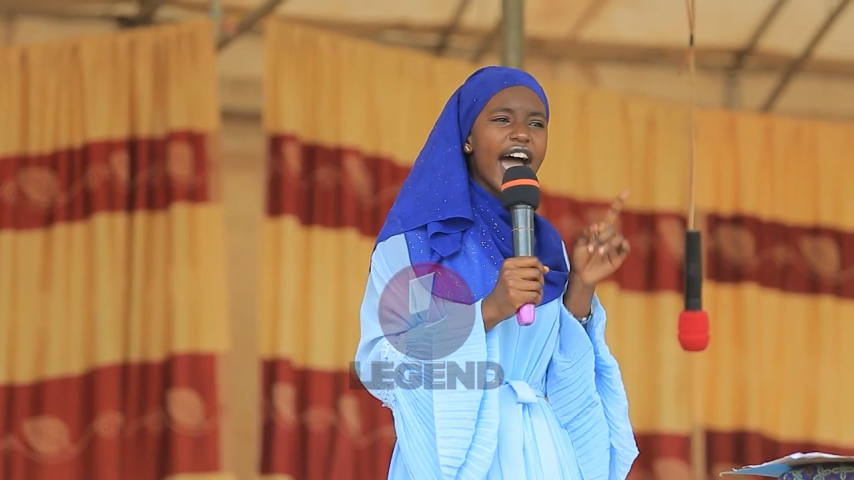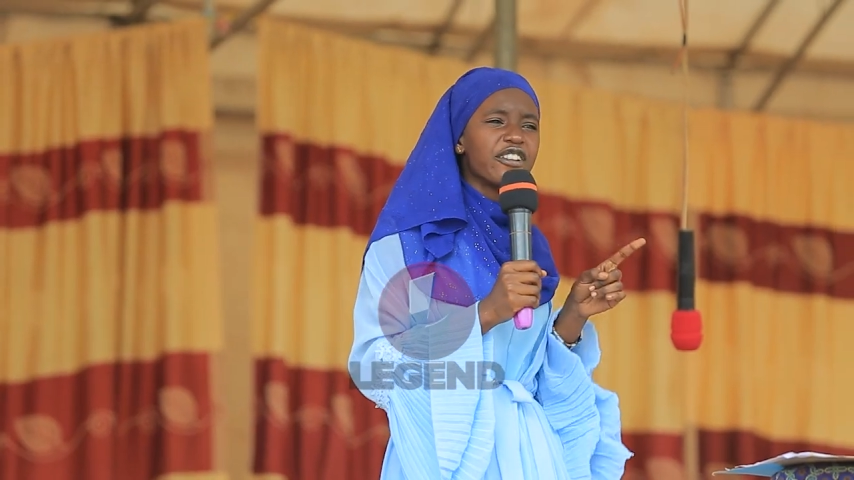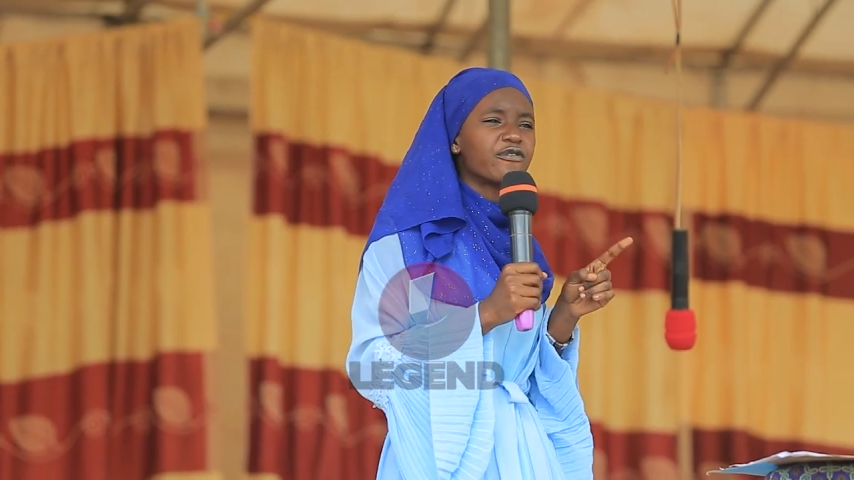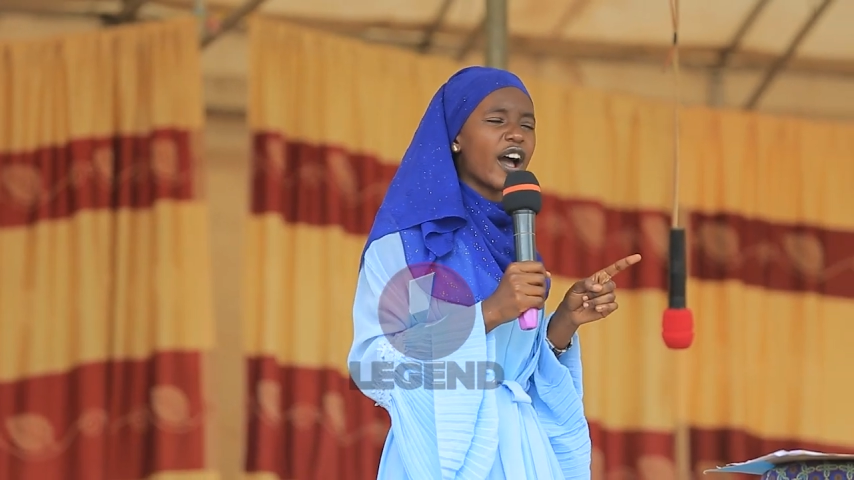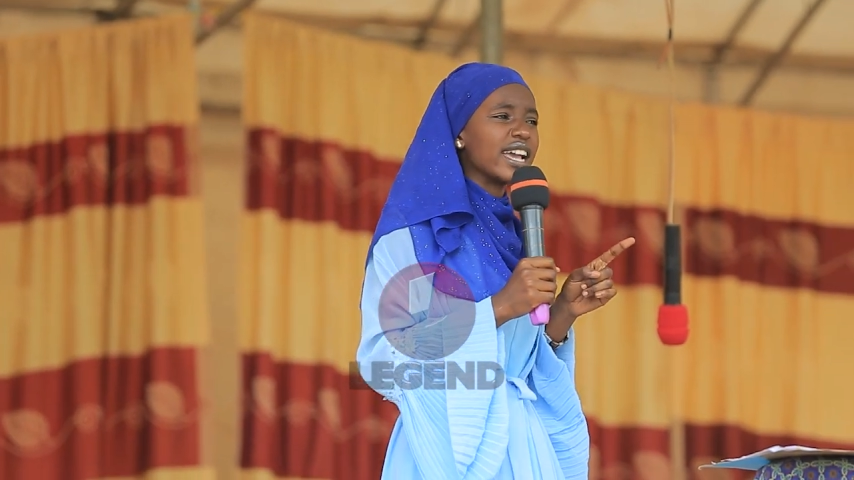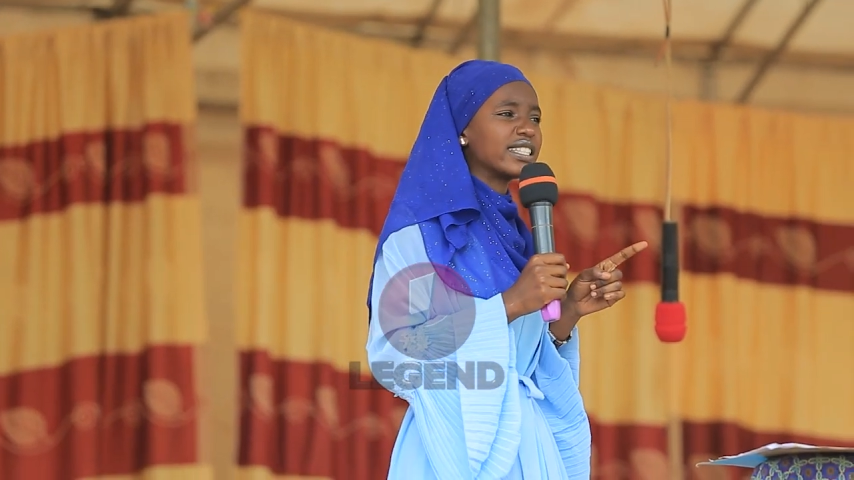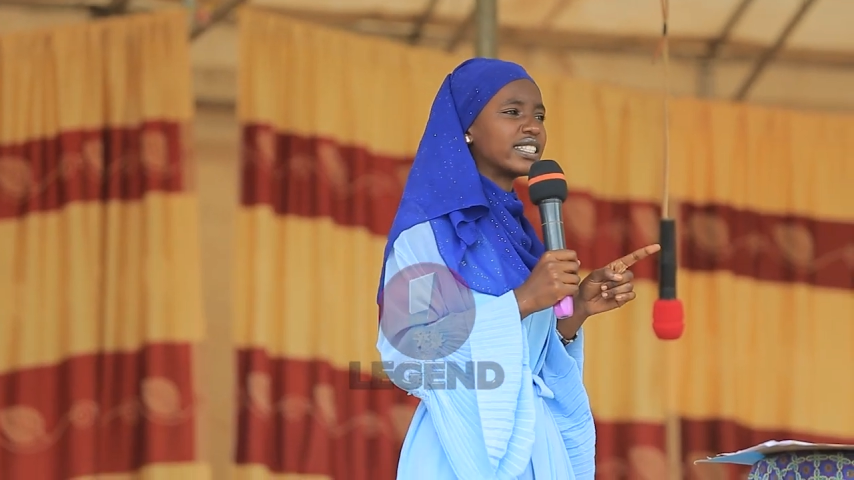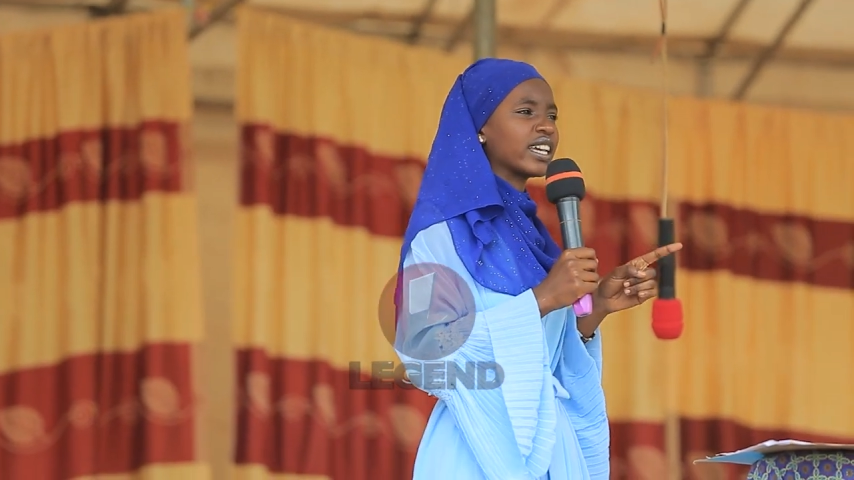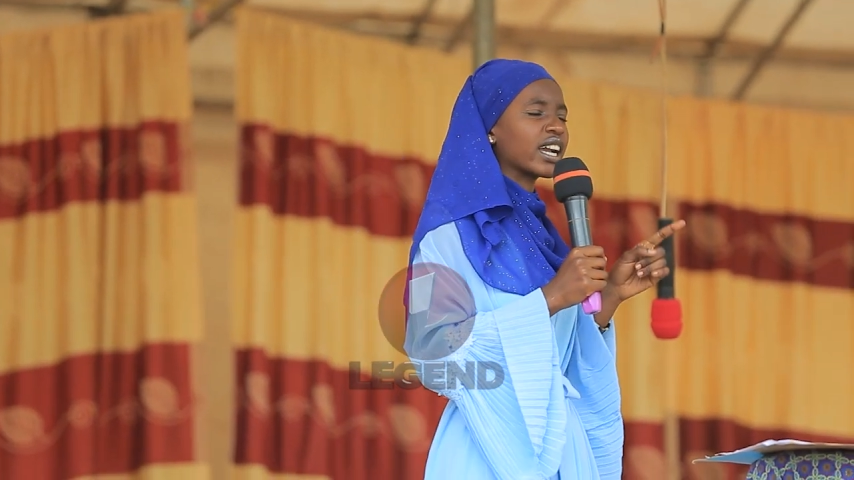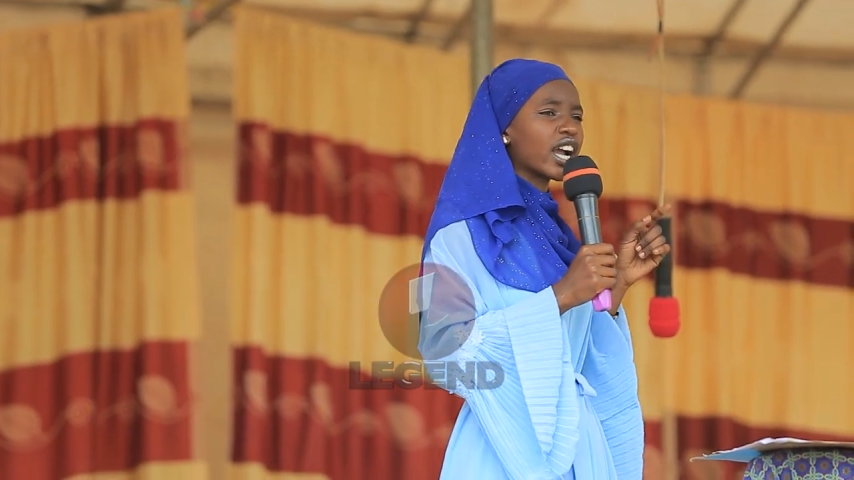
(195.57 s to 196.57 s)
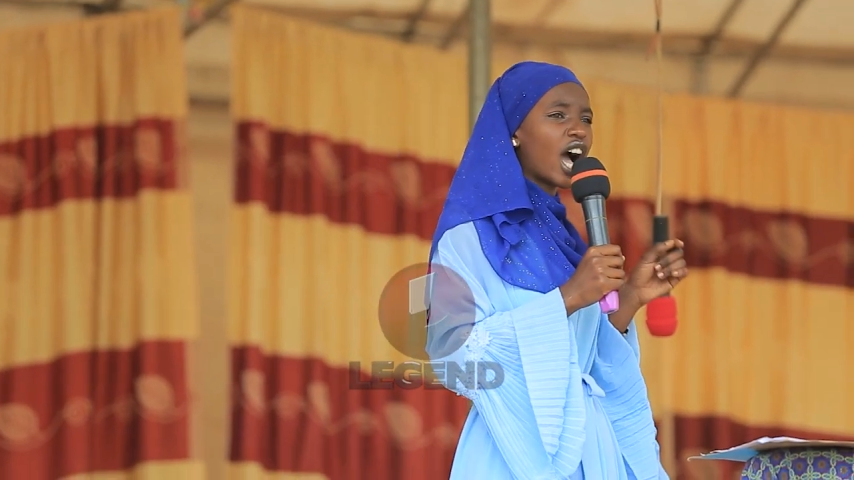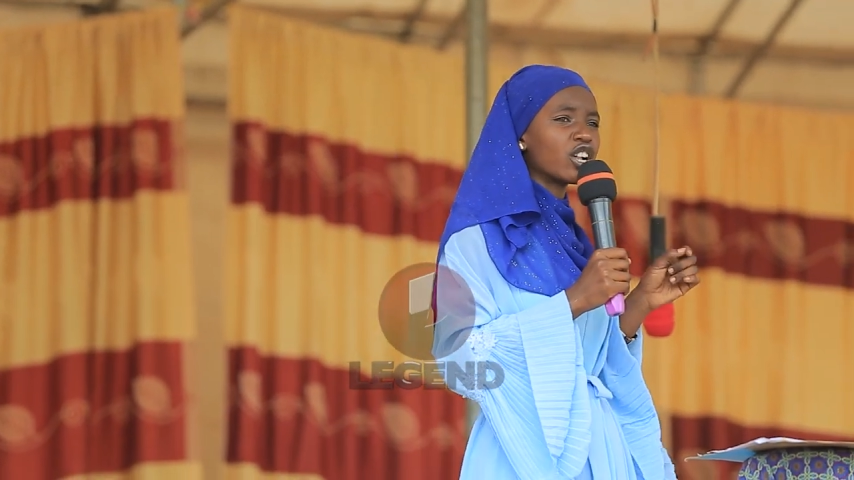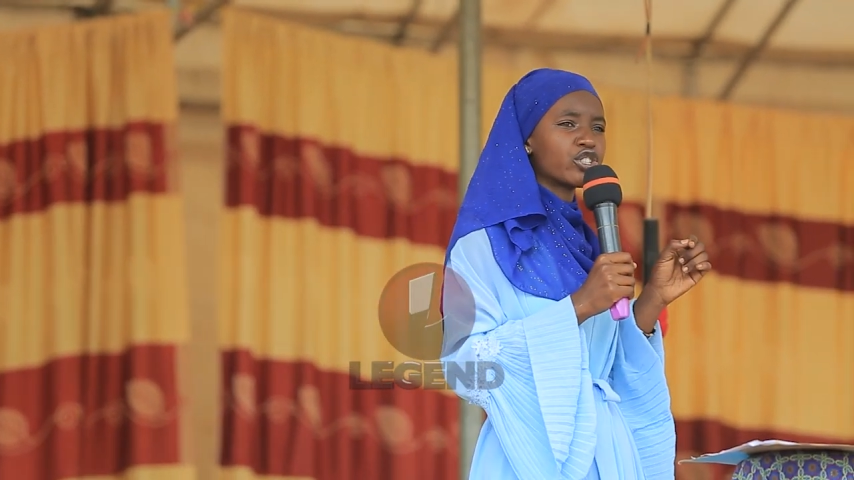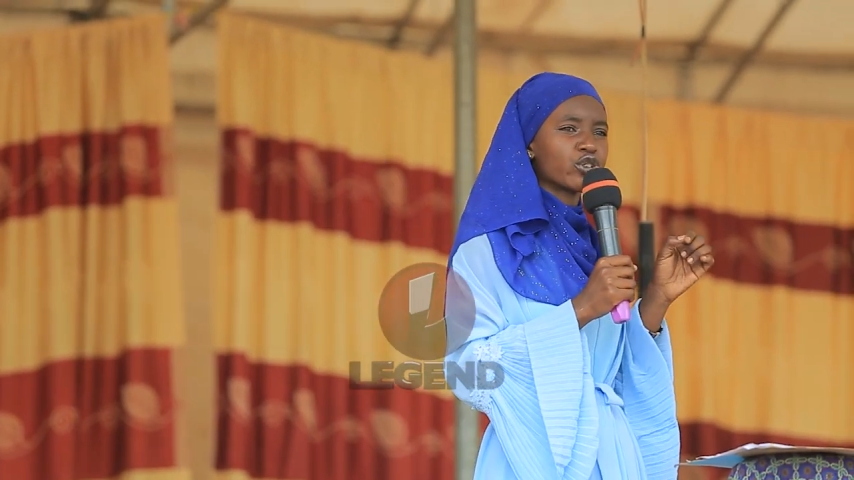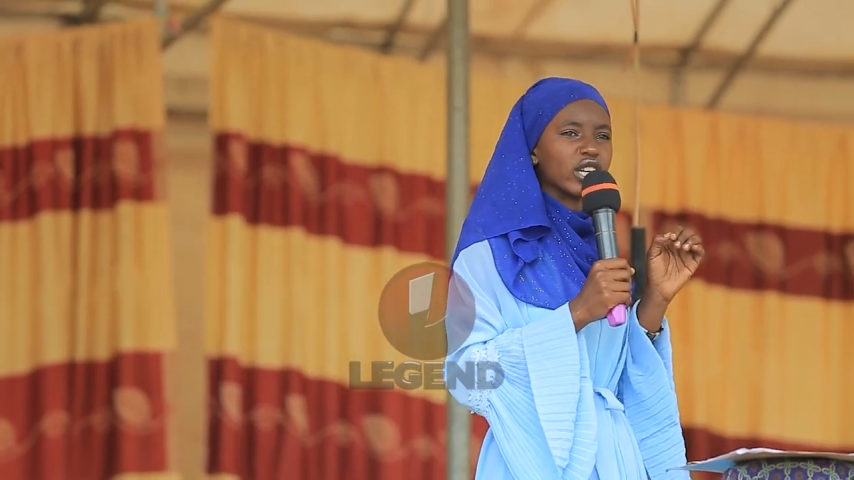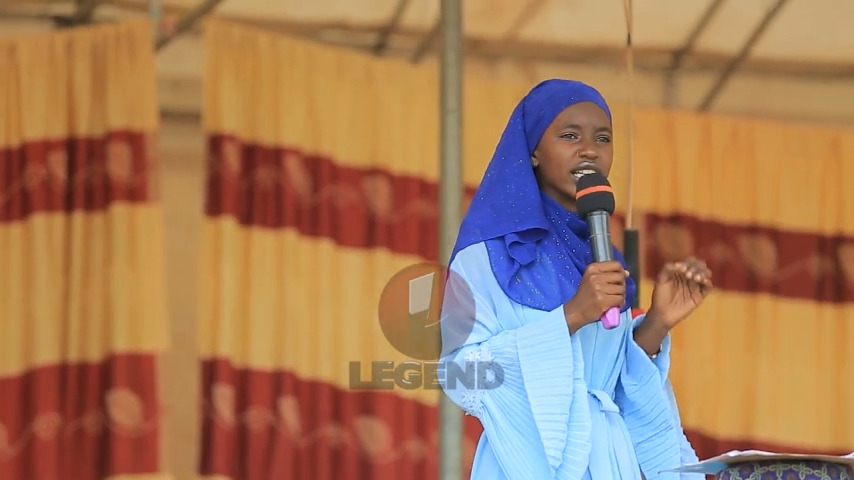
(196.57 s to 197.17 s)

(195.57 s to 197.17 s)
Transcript: advising cultural